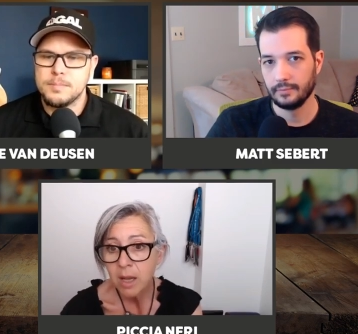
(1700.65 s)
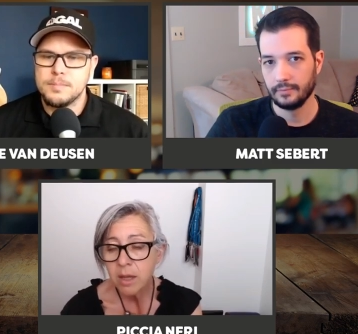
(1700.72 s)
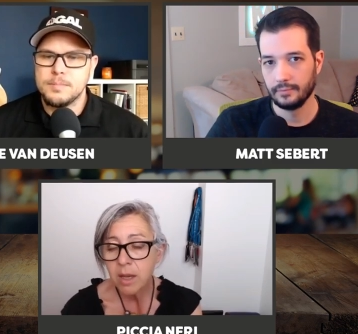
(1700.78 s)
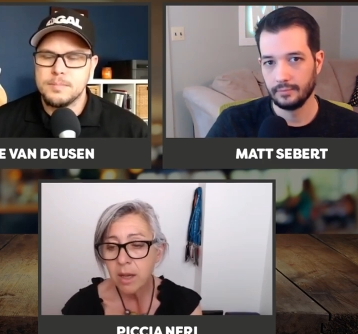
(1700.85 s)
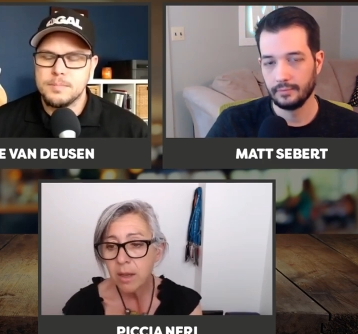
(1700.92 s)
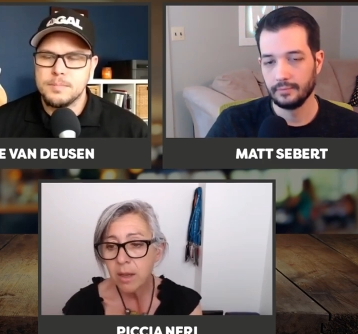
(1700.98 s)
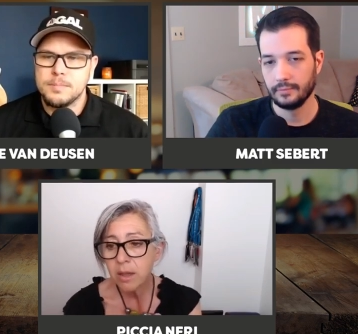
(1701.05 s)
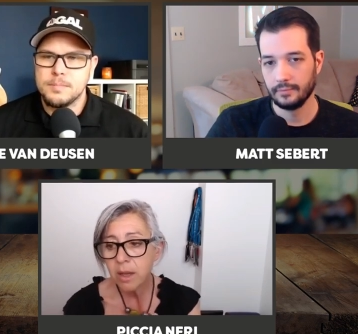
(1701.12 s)

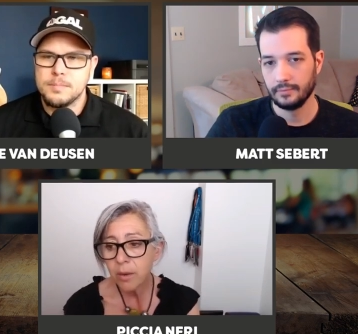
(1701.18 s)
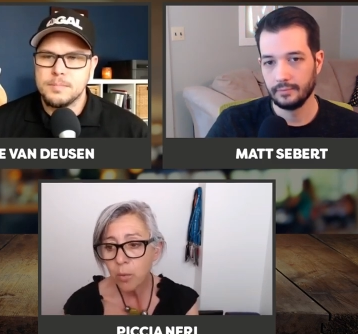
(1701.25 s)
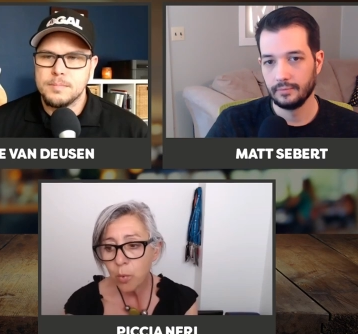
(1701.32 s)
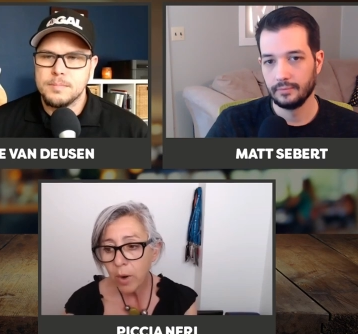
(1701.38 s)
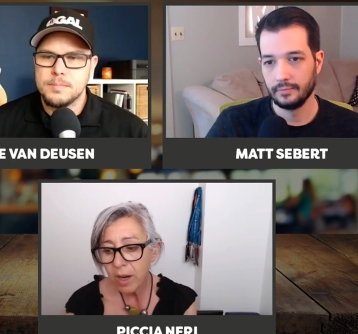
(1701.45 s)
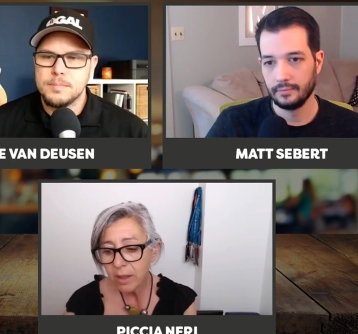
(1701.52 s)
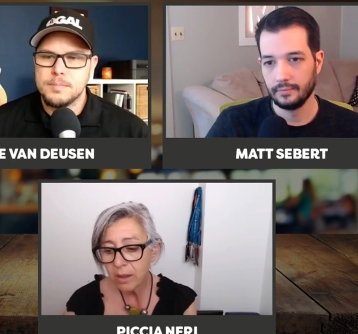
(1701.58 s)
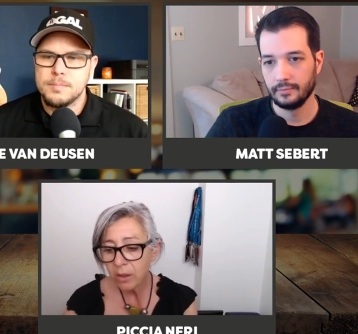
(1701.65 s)
Speaker 1: the, the
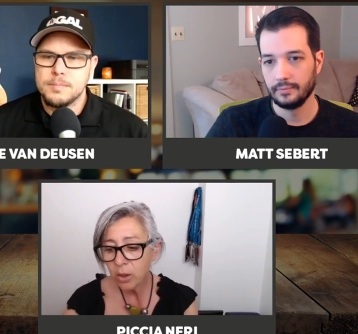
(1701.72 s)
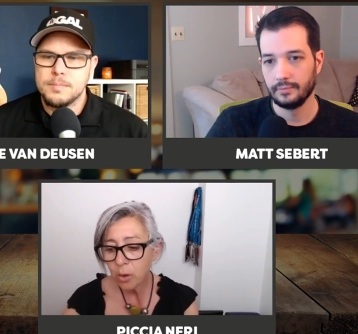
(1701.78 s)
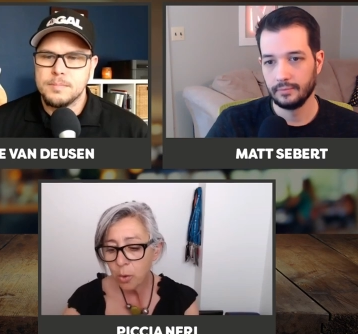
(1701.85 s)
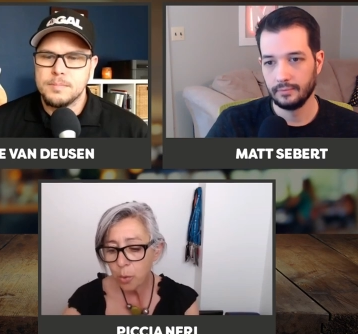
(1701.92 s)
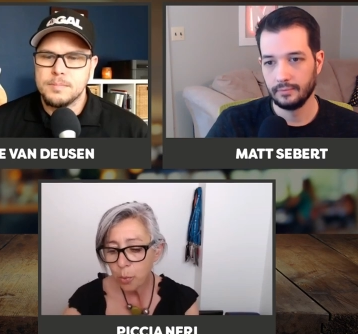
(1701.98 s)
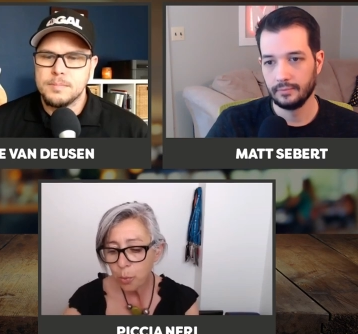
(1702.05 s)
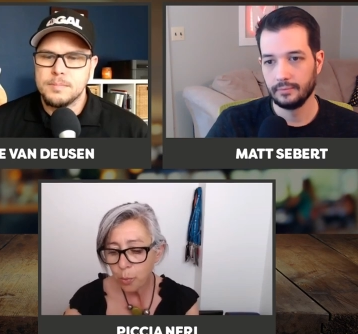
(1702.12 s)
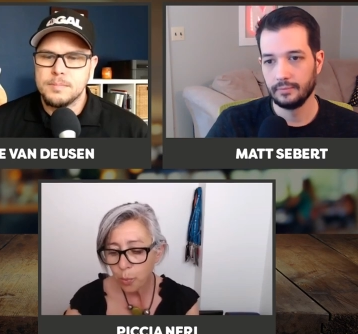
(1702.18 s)
way that
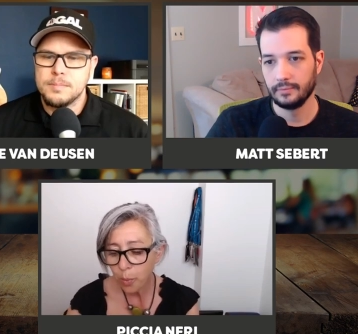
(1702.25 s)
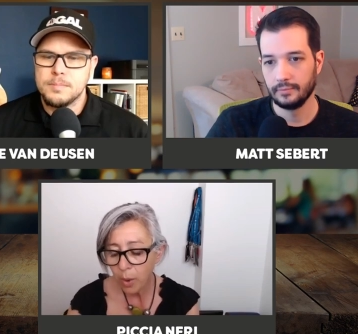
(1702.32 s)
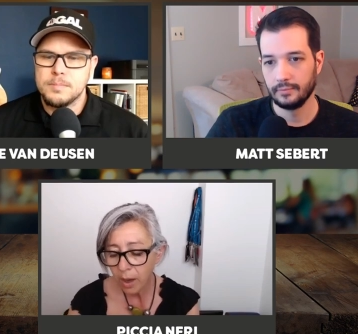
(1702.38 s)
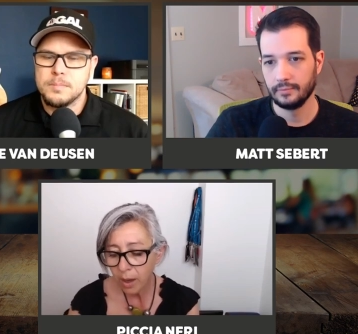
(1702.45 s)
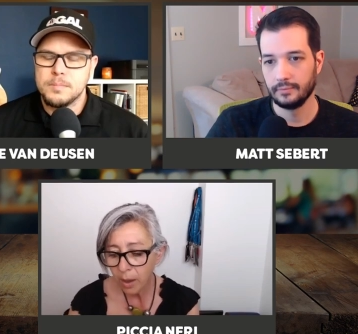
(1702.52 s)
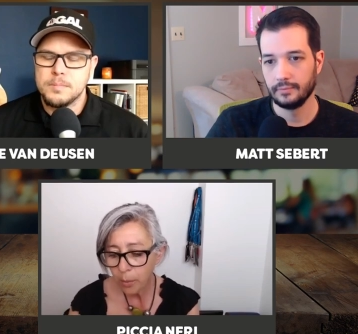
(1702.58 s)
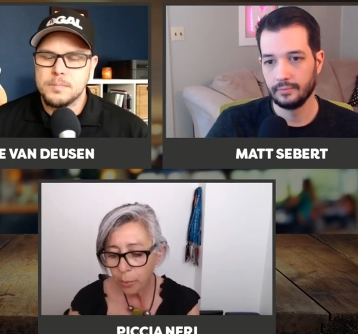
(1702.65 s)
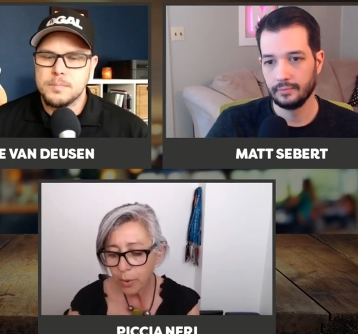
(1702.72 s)
you
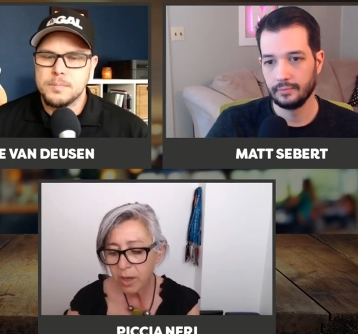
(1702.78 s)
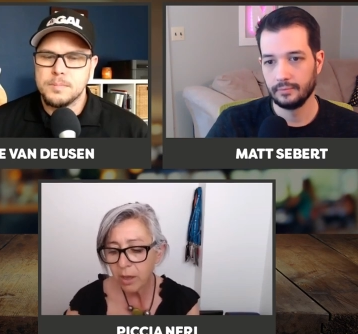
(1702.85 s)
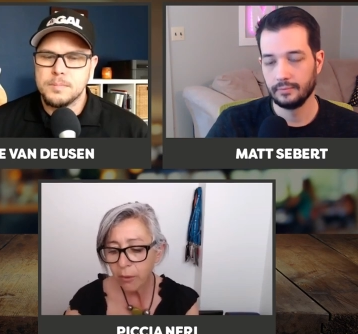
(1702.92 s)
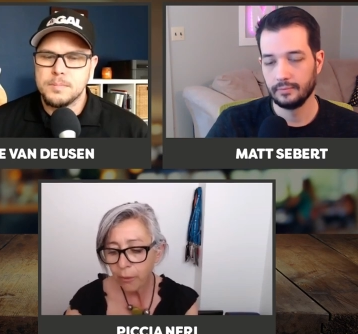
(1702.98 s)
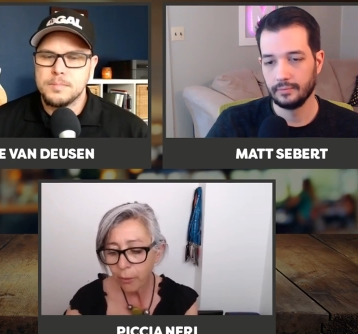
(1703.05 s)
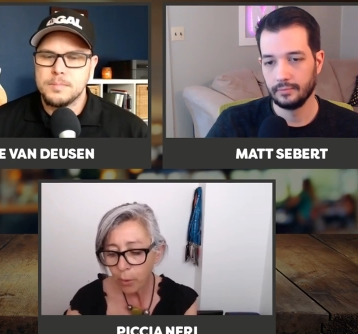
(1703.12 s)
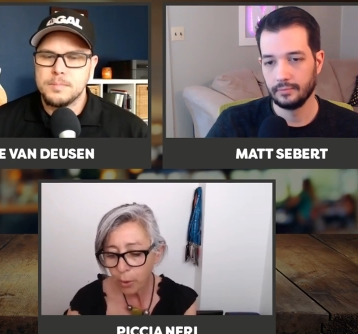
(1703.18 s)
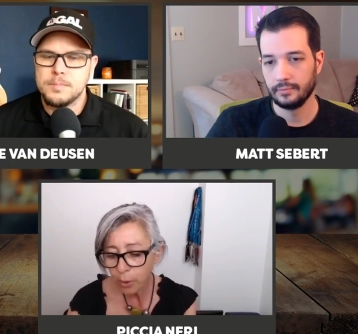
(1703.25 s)
uh, bring it
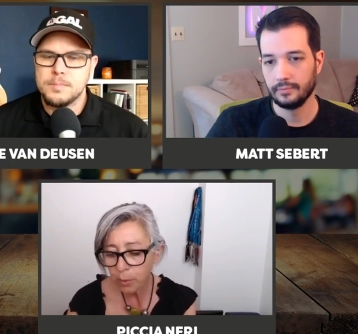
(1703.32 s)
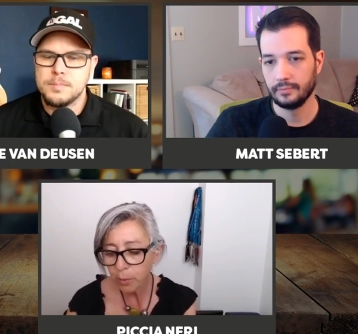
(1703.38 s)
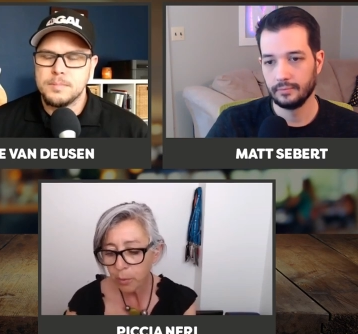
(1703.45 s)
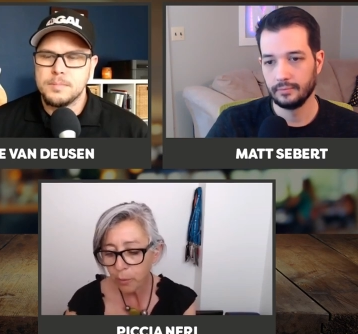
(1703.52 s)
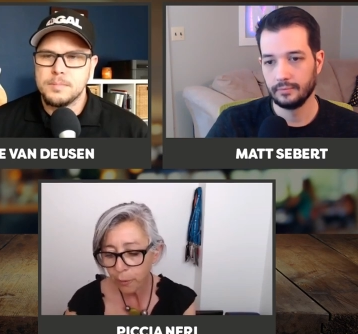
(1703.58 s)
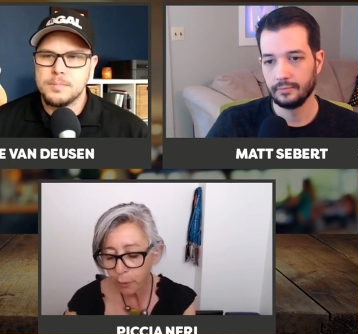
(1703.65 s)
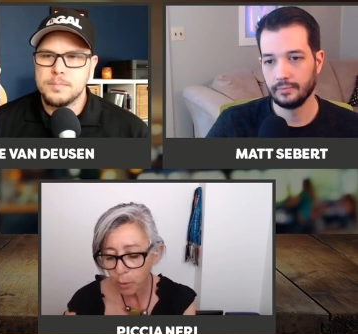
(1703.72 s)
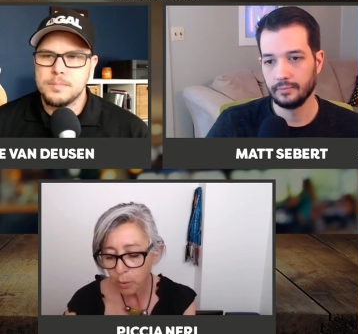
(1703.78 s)
forward,
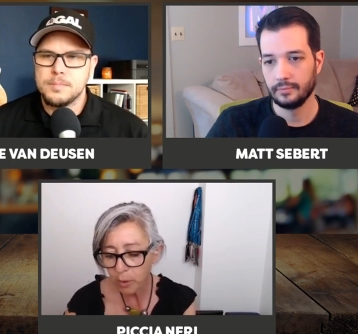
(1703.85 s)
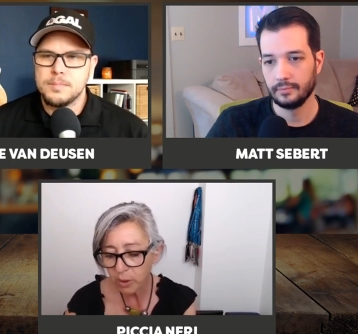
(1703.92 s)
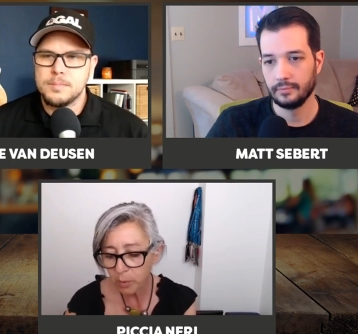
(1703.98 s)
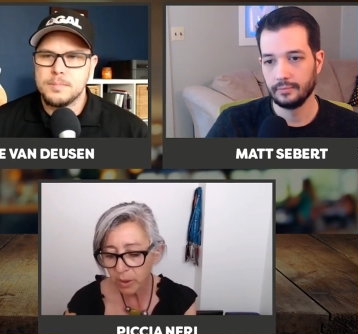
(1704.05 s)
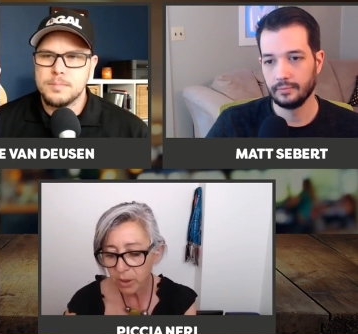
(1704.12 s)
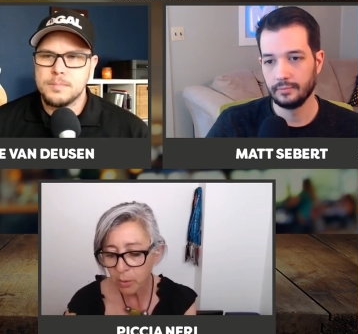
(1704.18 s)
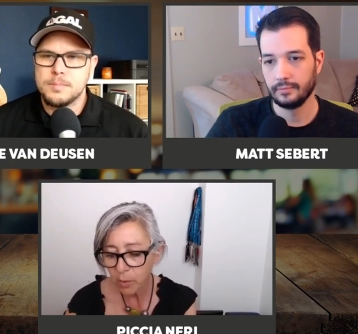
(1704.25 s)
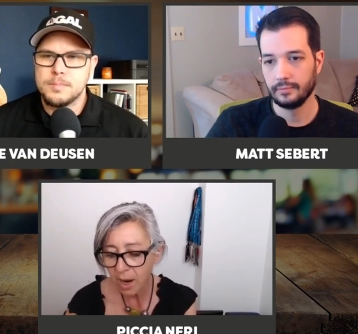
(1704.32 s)
forward
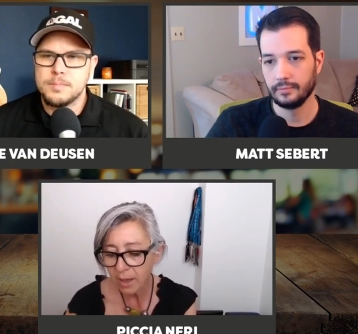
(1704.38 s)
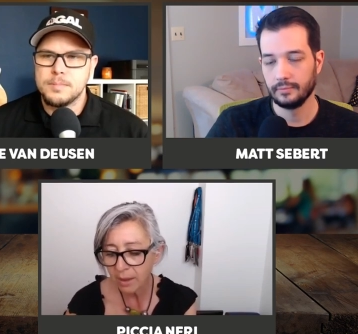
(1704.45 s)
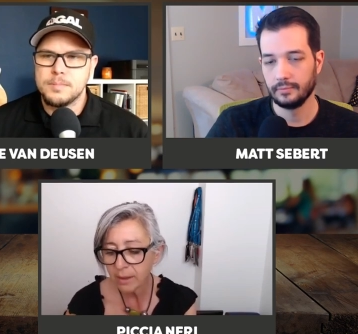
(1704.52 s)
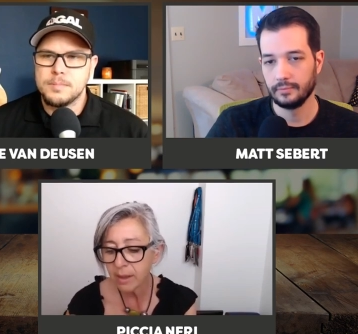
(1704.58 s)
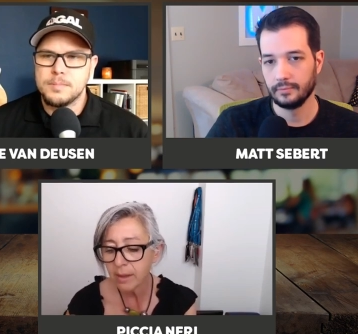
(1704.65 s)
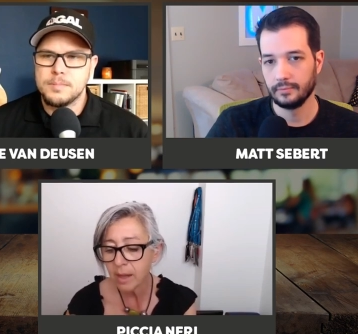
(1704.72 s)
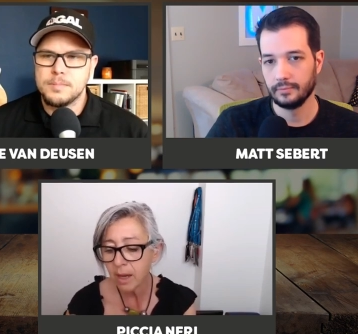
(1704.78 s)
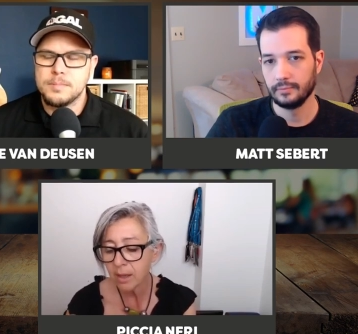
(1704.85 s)
with UX
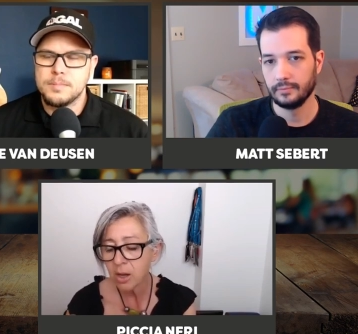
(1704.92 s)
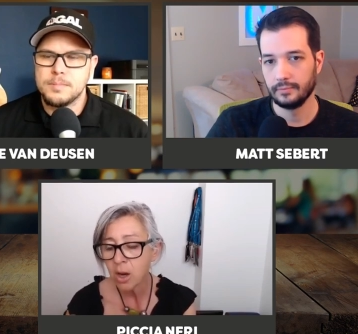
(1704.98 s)
is that